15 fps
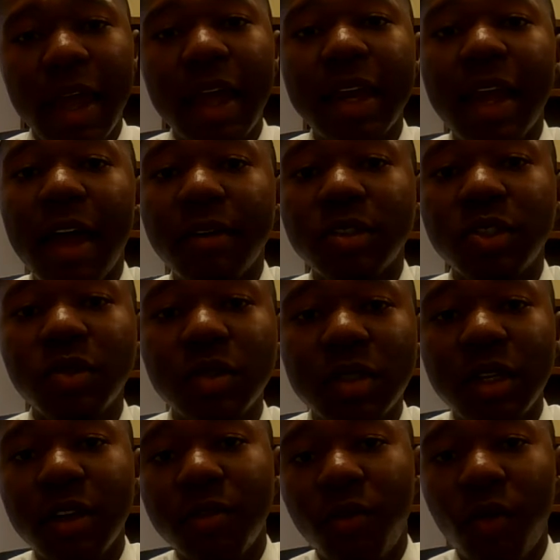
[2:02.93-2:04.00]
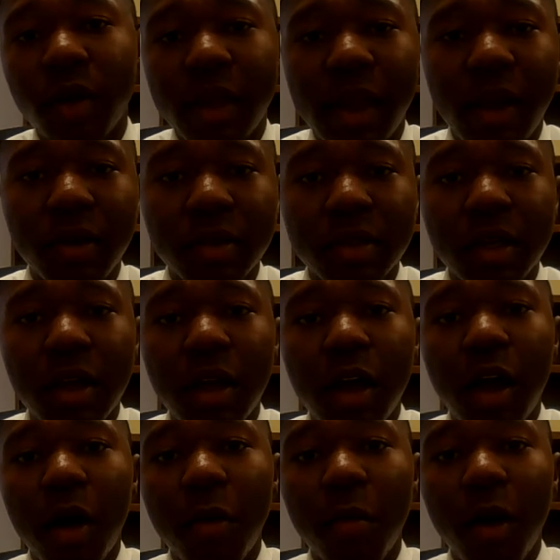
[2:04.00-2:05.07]
had to have two CD4 counts
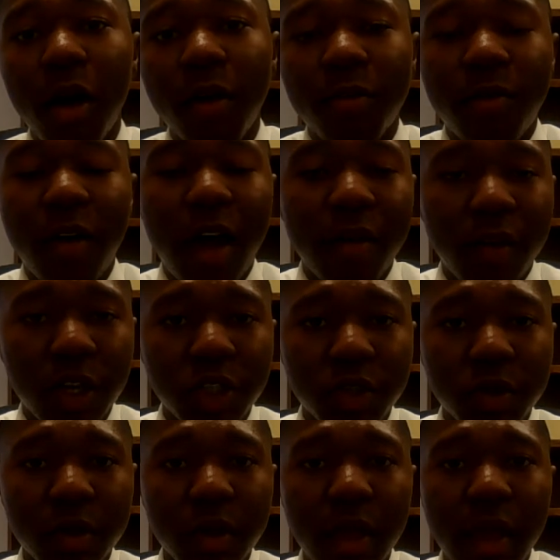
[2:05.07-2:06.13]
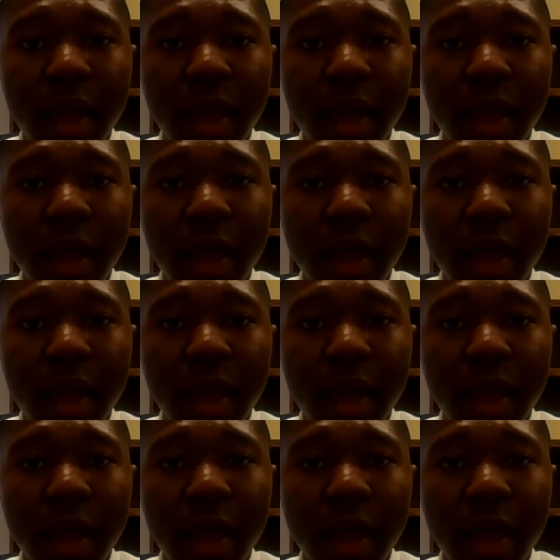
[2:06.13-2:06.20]
above 500.